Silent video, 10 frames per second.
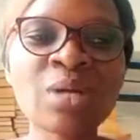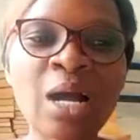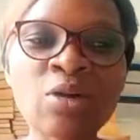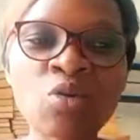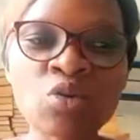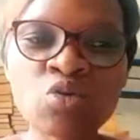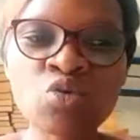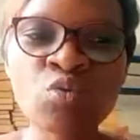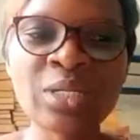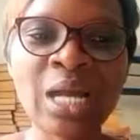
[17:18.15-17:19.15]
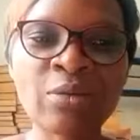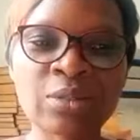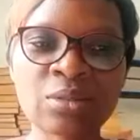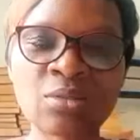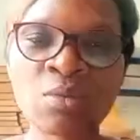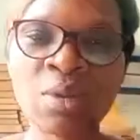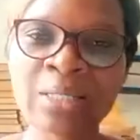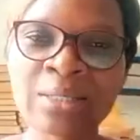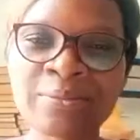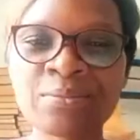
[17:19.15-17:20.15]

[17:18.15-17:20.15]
cannot do without, right?